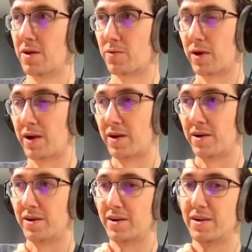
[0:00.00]

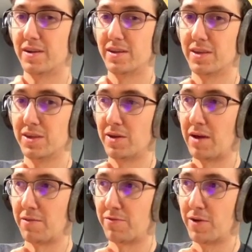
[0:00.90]
where you
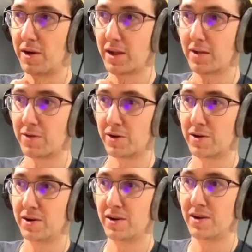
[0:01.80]
have a front
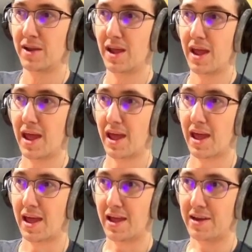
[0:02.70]
cover
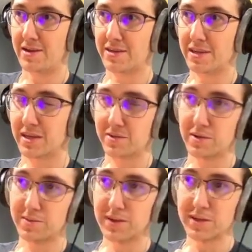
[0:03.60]
and
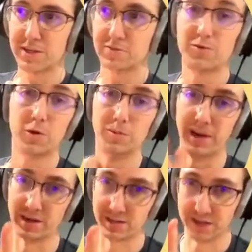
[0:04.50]
it's basically just 4
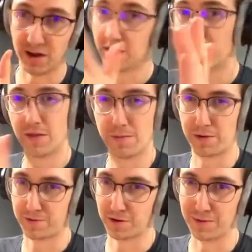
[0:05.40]
pages. All of them
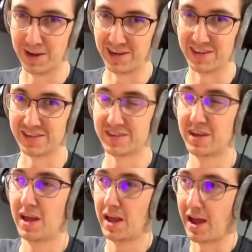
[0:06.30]
are 4 pages.
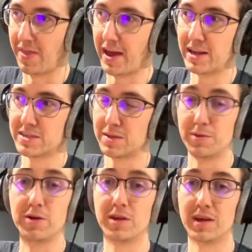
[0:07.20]
And that is the
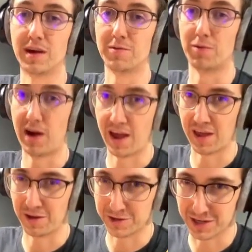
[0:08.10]
beauty of why
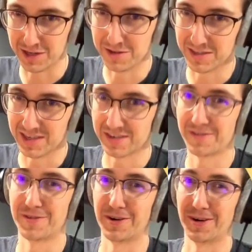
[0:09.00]
you should use this
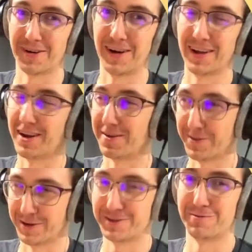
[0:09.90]
for creating your
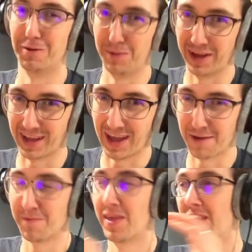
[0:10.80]
first role-playing
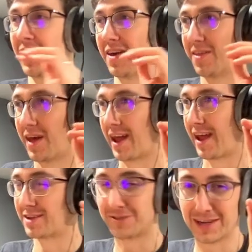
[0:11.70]
game.
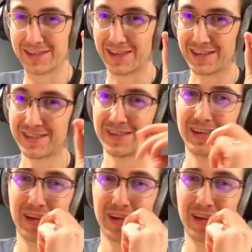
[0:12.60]
I stress this.